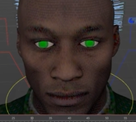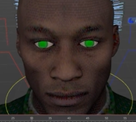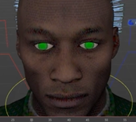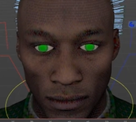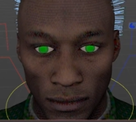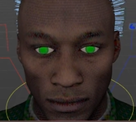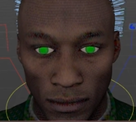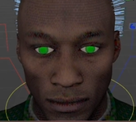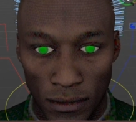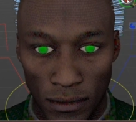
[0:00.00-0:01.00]

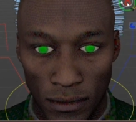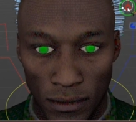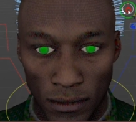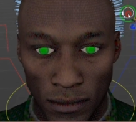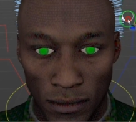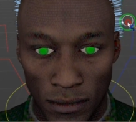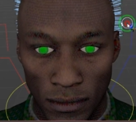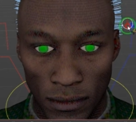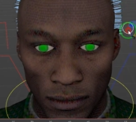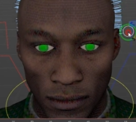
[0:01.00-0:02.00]

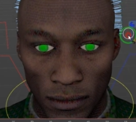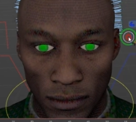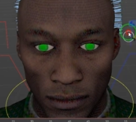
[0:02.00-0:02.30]
Nothing is said.